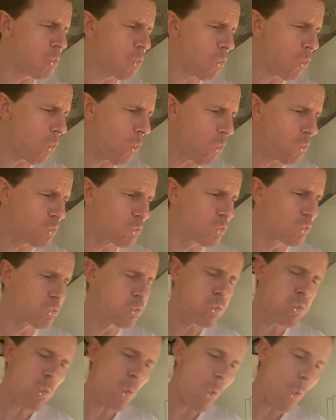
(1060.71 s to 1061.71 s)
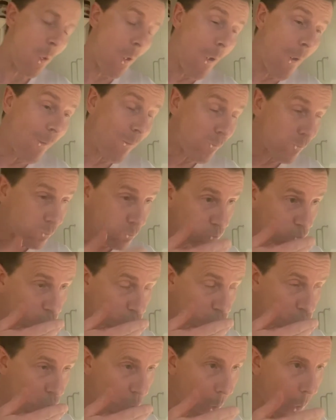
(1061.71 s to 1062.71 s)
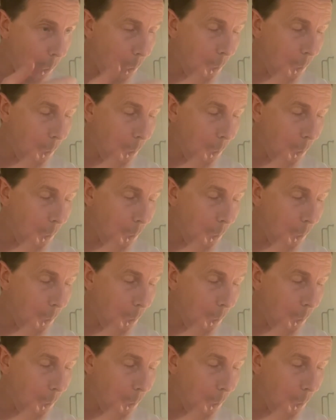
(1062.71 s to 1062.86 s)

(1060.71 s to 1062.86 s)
Sorry, but it was so good.